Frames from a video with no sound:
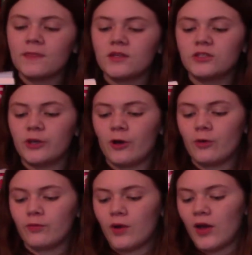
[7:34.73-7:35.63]

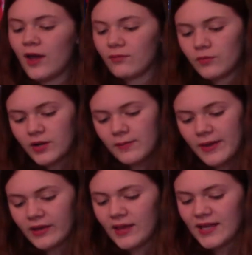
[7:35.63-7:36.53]
so everyone in my
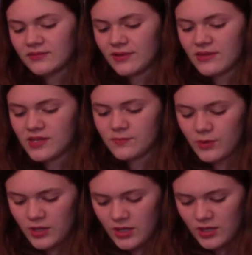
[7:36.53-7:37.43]
class read this
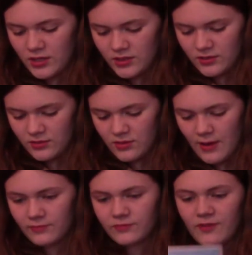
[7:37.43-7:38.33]
book, and
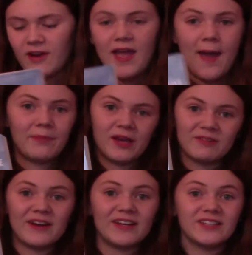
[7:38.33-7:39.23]
I'm very happy I
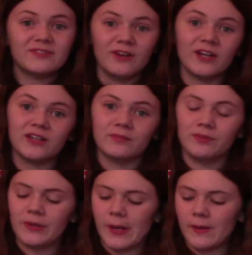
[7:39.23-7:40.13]
read it. It's a very good
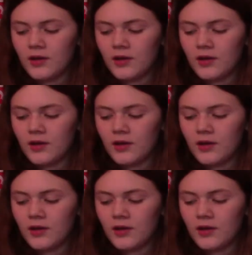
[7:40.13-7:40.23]
book.